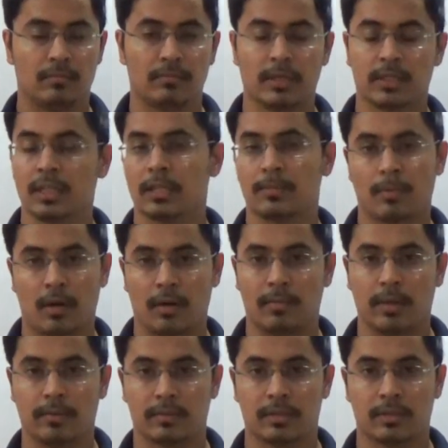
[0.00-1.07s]
business
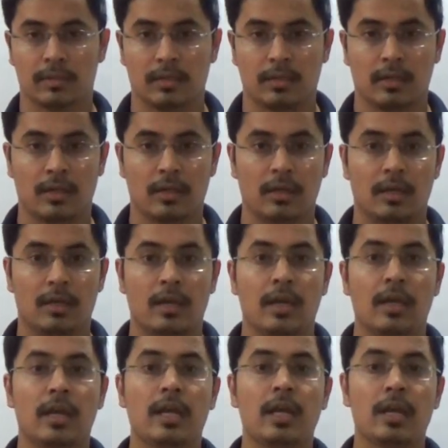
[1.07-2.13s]
problems
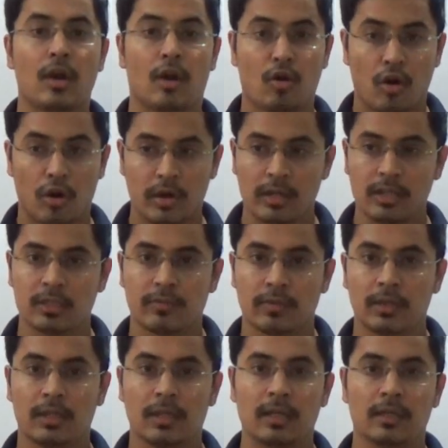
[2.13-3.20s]
in accordance
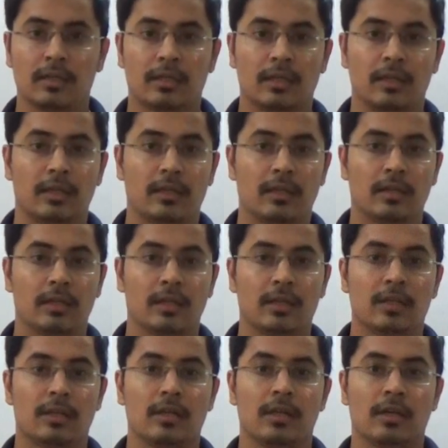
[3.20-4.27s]
with the
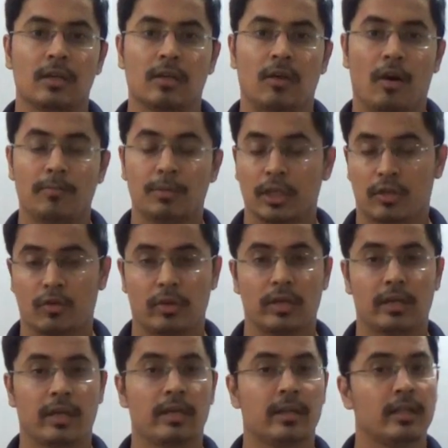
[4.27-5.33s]
object
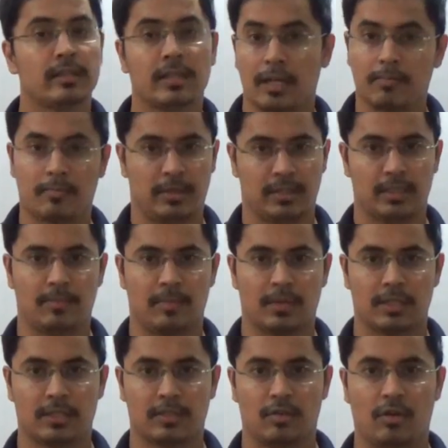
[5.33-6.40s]
oriented design
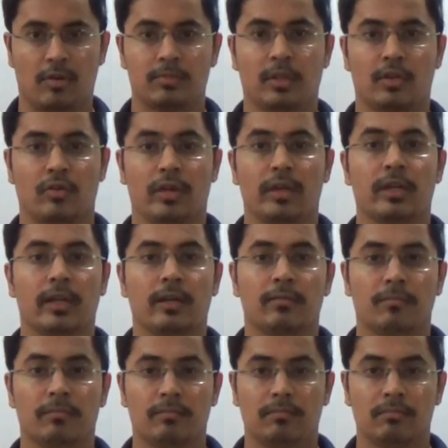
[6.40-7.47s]
principles, object
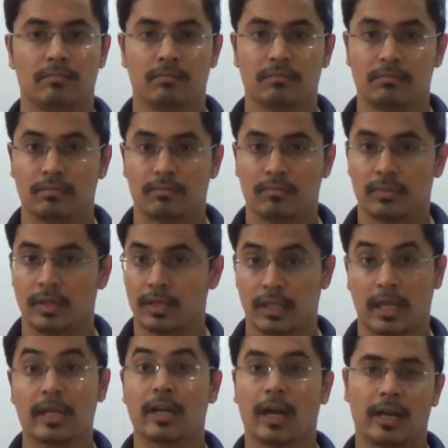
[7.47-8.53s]
oriented design